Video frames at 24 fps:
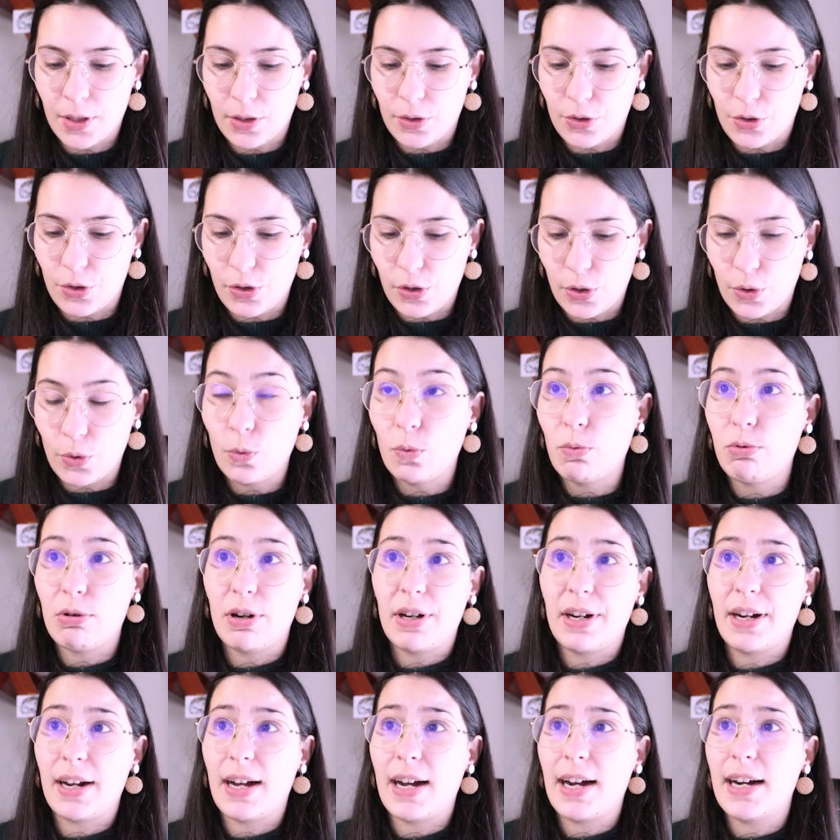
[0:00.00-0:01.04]
So
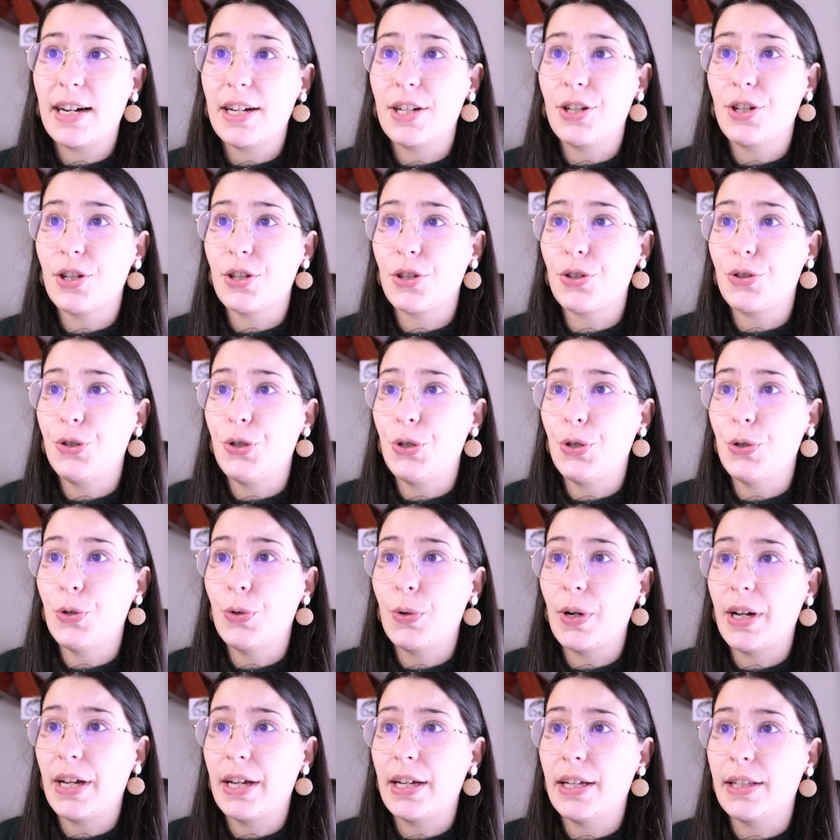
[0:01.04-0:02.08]
what I just
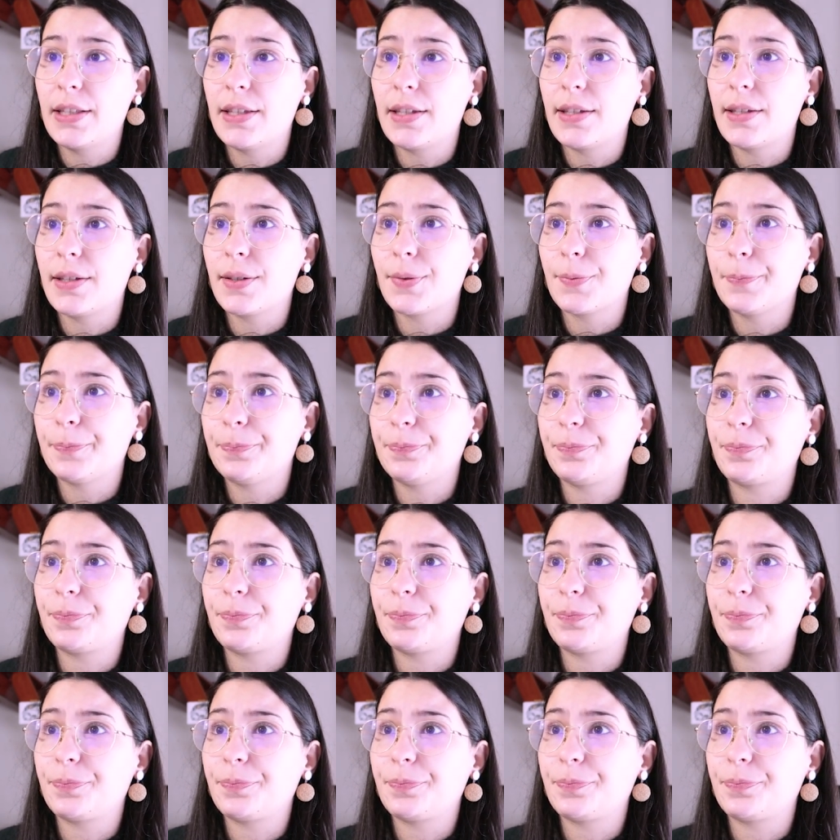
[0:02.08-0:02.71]
do is